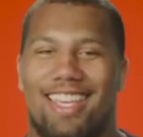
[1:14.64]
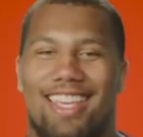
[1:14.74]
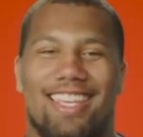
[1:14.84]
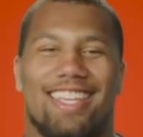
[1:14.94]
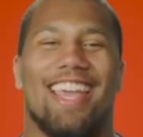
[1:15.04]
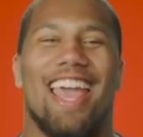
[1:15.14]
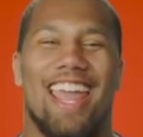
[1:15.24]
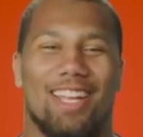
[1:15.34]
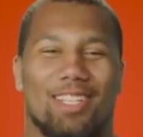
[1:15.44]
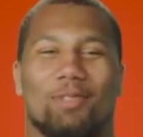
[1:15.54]
E
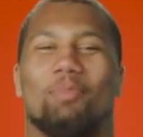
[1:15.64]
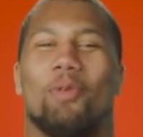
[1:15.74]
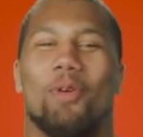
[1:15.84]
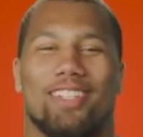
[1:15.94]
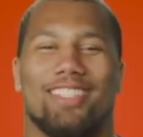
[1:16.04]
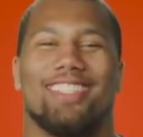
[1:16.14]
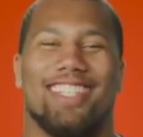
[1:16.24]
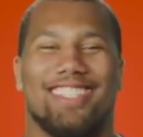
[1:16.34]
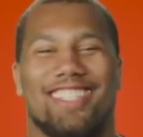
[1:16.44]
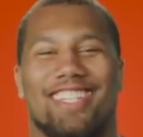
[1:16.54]
A Sports.
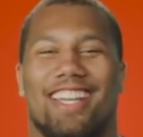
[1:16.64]
It's in the